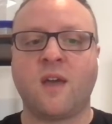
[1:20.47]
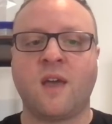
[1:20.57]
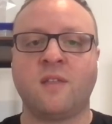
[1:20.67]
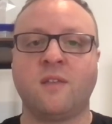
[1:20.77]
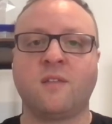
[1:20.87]

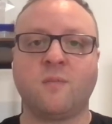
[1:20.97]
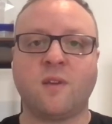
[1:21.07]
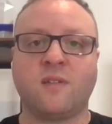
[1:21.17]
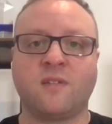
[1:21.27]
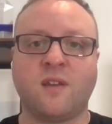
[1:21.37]
and this can
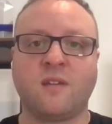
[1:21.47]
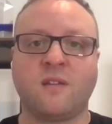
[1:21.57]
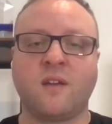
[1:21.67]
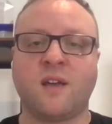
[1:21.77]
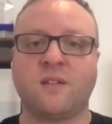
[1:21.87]
be
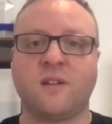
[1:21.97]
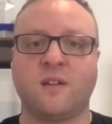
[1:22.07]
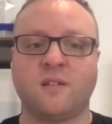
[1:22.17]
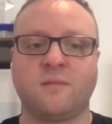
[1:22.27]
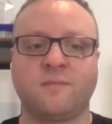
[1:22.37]
extended as
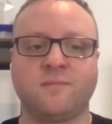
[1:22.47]
needed.